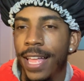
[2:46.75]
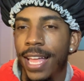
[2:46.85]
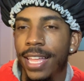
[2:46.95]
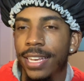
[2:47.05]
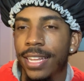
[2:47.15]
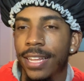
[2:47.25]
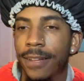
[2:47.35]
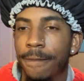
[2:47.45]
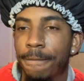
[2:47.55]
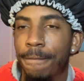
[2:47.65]
And
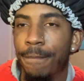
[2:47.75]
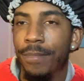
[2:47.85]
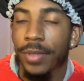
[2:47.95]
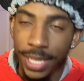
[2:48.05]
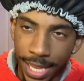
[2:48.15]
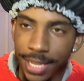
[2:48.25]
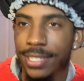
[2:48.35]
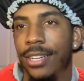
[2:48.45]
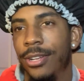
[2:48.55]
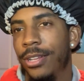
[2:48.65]
uh, yeah,
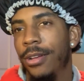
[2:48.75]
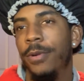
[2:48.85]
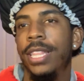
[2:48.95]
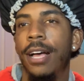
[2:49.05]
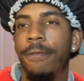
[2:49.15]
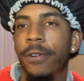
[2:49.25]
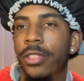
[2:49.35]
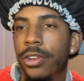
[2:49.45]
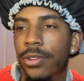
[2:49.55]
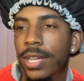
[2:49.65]
so without
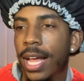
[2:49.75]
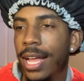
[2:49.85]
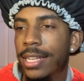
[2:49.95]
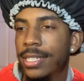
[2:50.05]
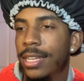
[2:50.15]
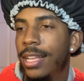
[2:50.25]
further ado, guys,